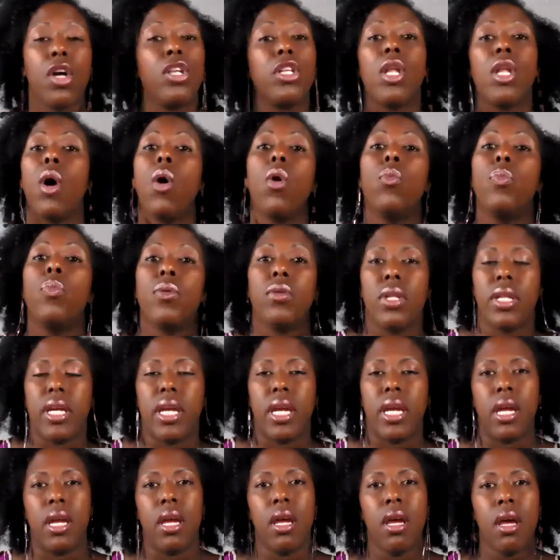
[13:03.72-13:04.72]

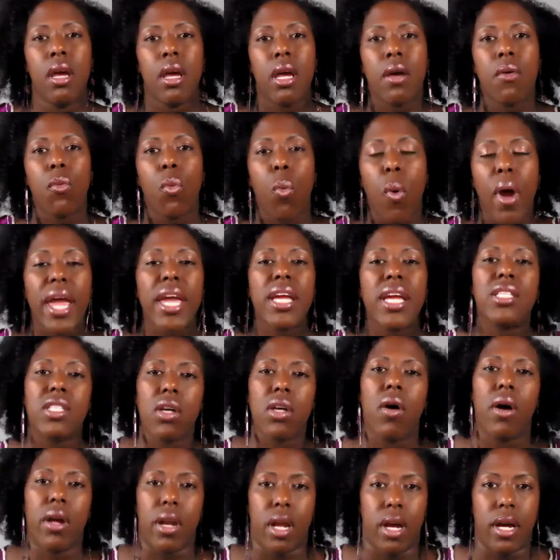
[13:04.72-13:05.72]
globally weighs
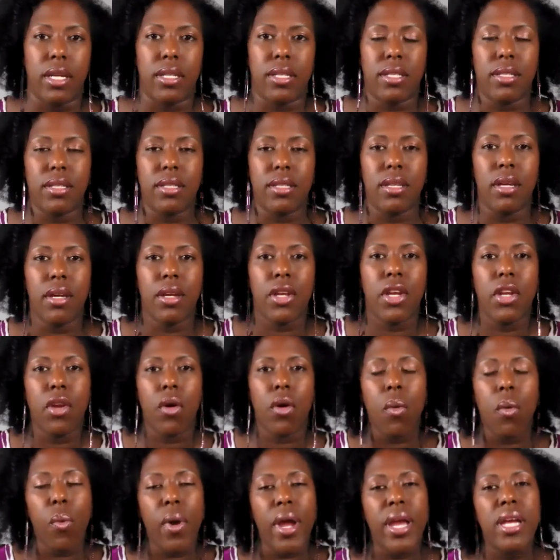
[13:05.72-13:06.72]
on us.
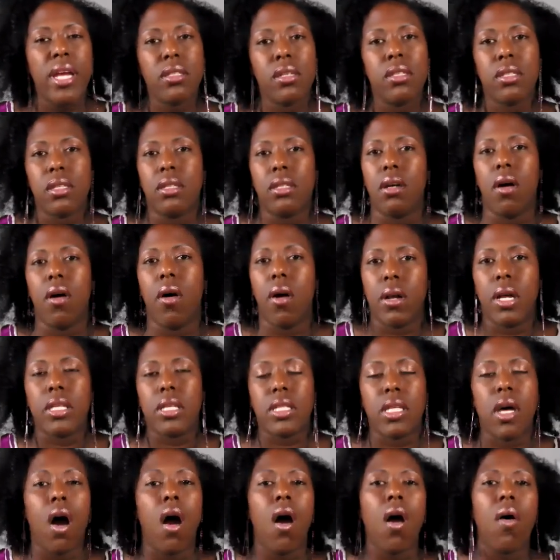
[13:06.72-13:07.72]
Weighs on
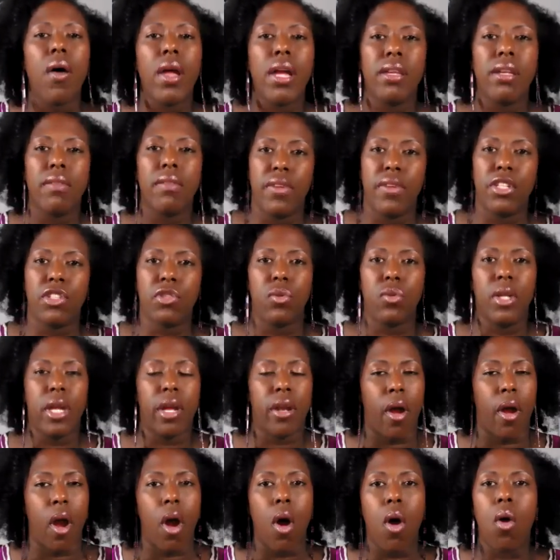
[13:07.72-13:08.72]
us all
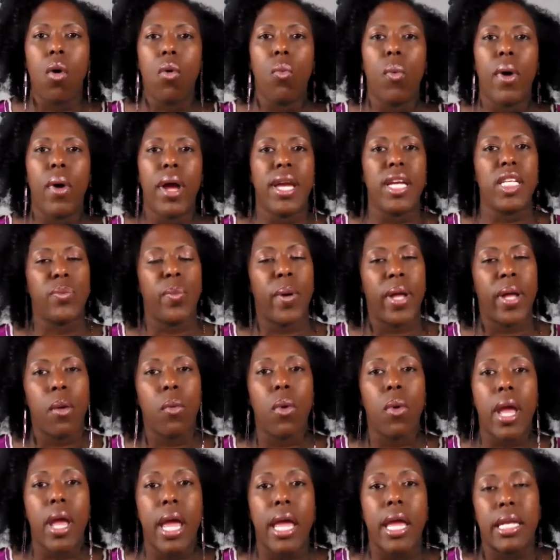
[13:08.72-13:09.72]
individually in our own ways, but
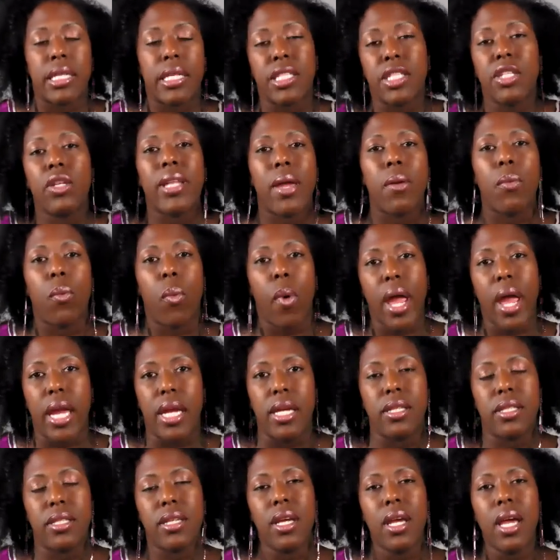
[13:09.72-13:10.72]
it is still a
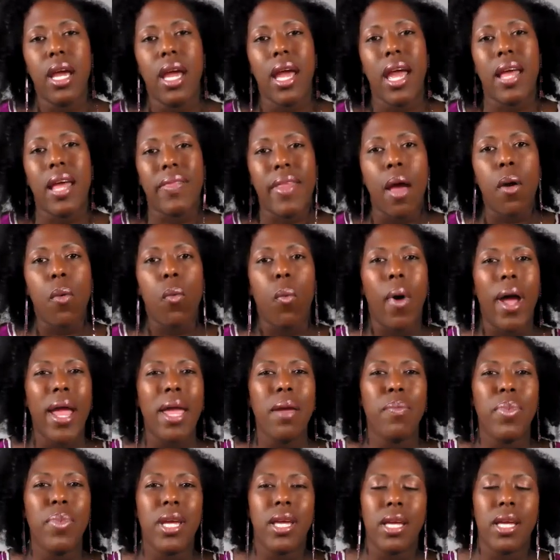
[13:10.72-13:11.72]
weight. And that
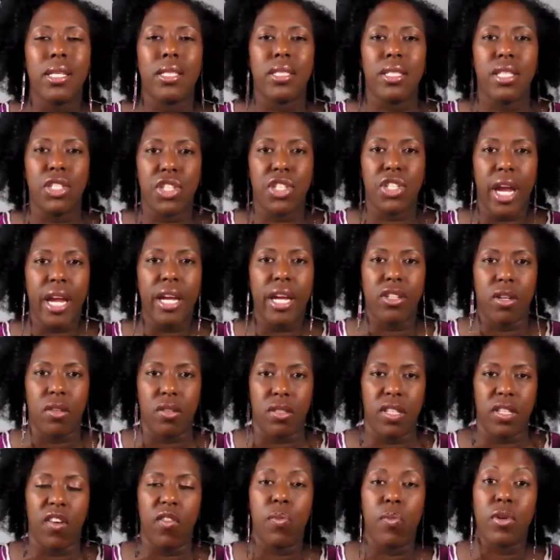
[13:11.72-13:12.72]
weight begins to change
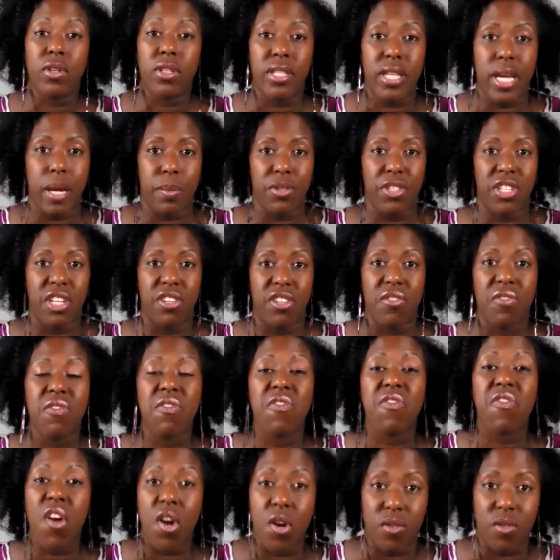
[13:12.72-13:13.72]
our self-perception
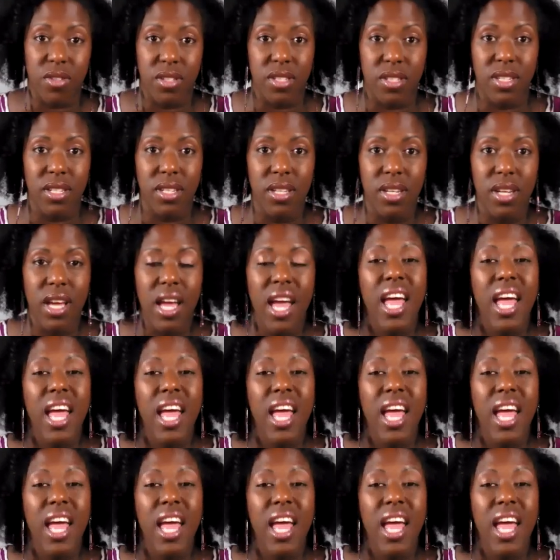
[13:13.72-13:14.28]
first.